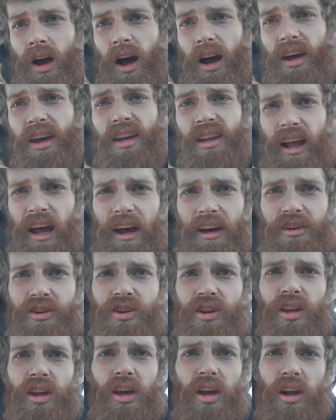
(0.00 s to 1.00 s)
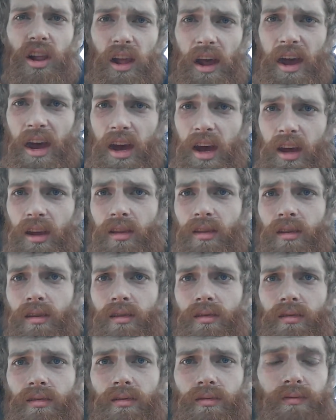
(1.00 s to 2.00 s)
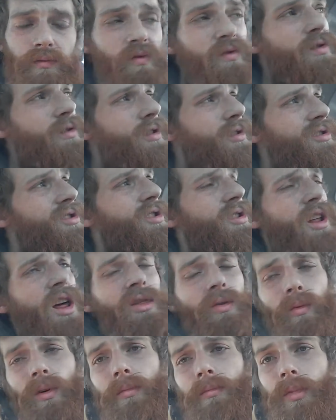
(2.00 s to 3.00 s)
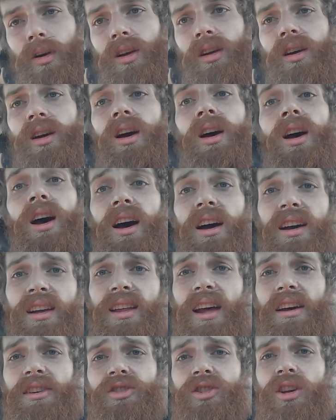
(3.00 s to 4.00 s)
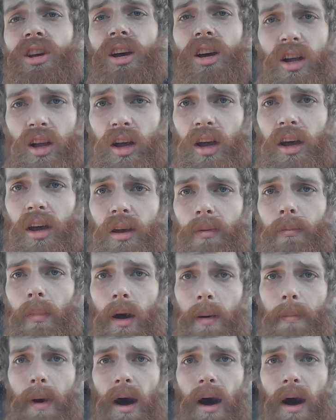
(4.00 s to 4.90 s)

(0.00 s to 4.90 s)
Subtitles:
I can actually clean, there's another one, but can actually clean my